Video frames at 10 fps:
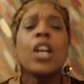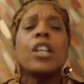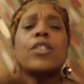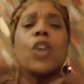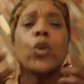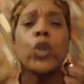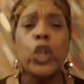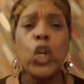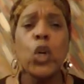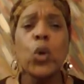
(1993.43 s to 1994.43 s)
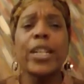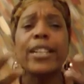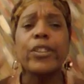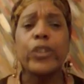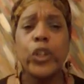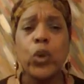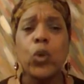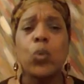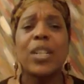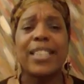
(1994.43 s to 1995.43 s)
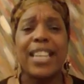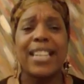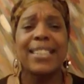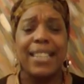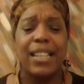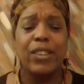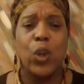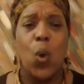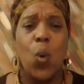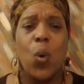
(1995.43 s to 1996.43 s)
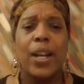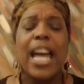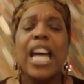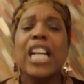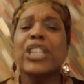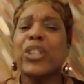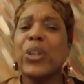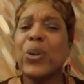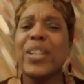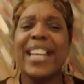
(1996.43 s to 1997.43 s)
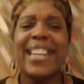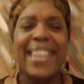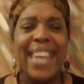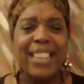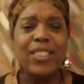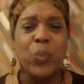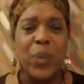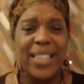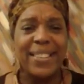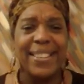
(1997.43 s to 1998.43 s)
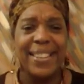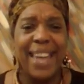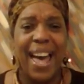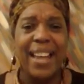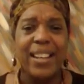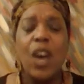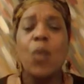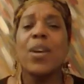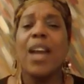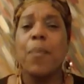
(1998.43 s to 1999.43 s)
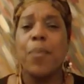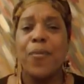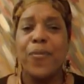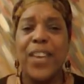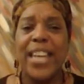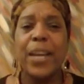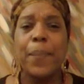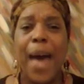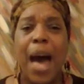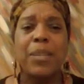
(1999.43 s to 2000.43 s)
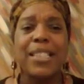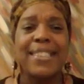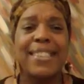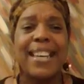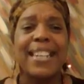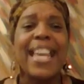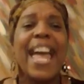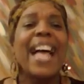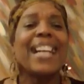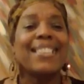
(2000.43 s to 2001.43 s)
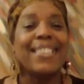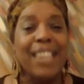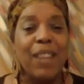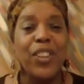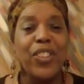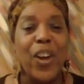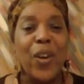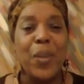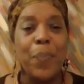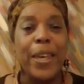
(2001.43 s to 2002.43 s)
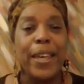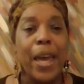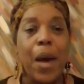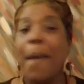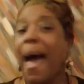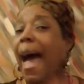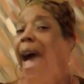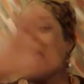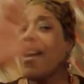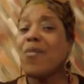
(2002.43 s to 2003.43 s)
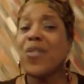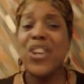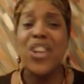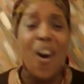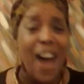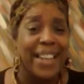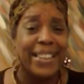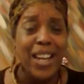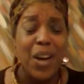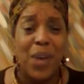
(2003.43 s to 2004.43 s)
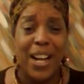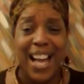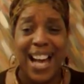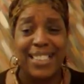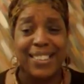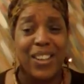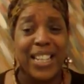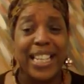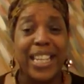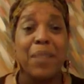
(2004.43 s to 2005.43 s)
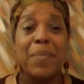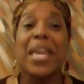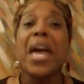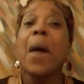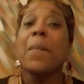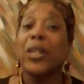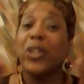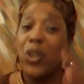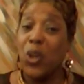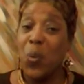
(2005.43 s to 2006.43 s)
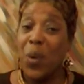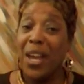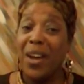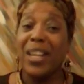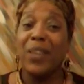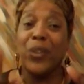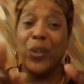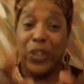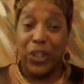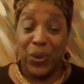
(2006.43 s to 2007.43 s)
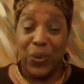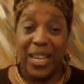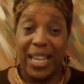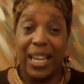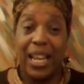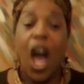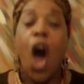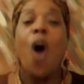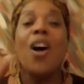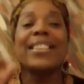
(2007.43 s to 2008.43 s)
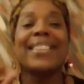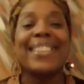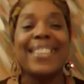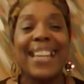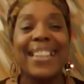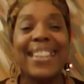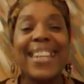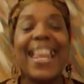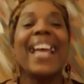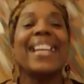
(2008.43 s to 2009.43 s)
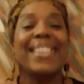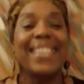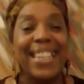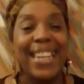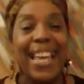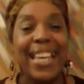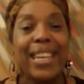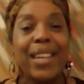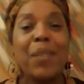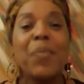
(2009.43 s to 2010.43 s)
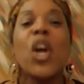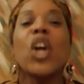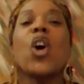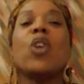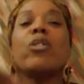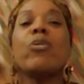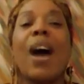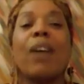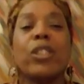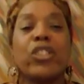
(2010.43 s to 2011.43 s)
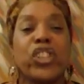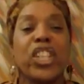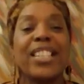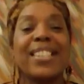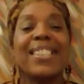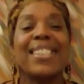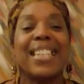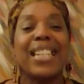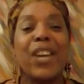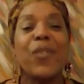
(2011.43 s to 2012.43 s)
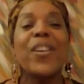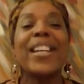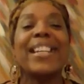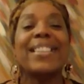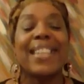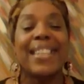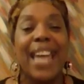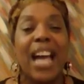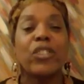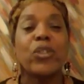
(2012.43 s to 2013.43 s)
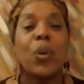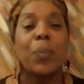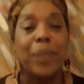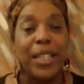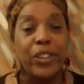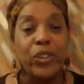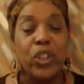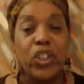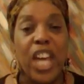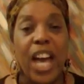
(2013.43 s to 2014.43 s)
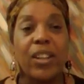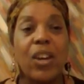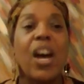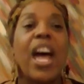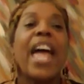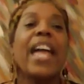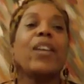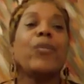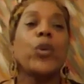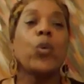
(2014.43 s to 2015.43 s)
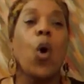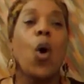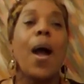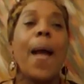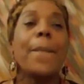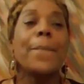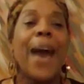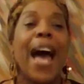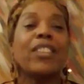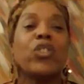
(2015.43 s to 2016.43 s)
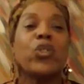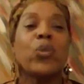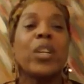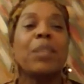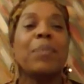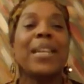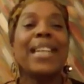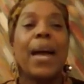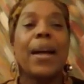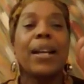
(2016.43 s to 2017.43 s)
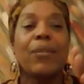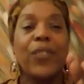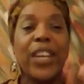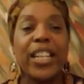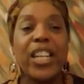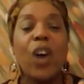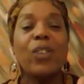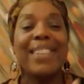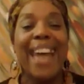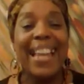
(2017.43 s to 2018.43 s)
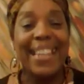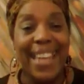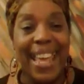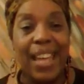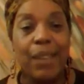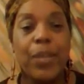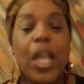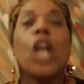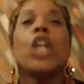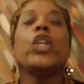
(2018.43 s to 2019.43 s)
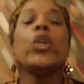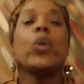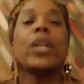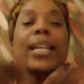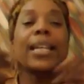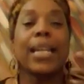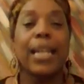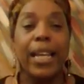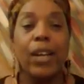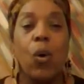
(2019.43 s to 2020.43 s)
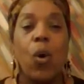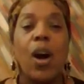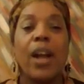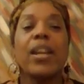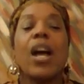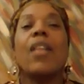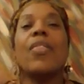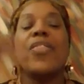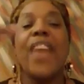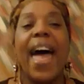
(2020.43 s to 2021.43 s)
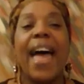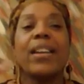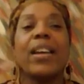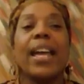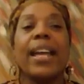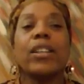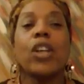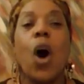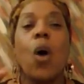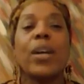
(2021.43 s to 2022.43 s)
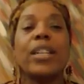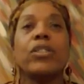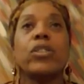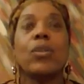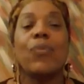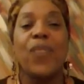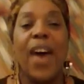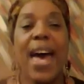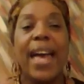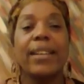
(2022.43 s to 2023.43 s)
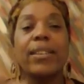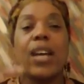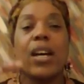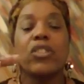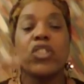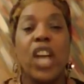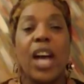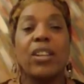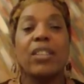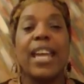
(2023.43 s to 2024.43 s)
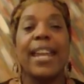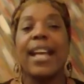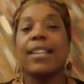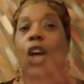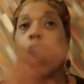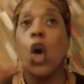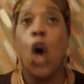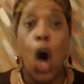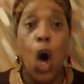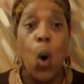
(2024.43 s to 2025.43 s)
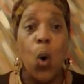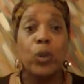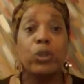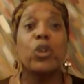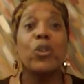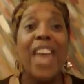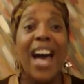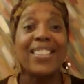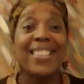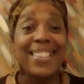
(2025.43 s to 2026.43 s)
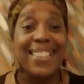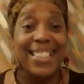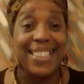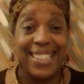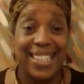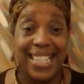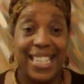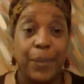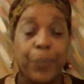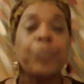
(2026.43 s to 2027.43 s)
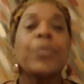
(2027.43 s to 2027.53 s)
so you can do what thus said the Lord. Tune in next Wednesday night with our prophetic Bible study at 7:30 p.m. I have no idea what God's going to give me, but you will if you tune in. On Sunday at 10 a.m., go to our Jesus Delivery International Ministry channel. If you are my streaming video.net, you can click on that and go and to find the channel that has a goal 2016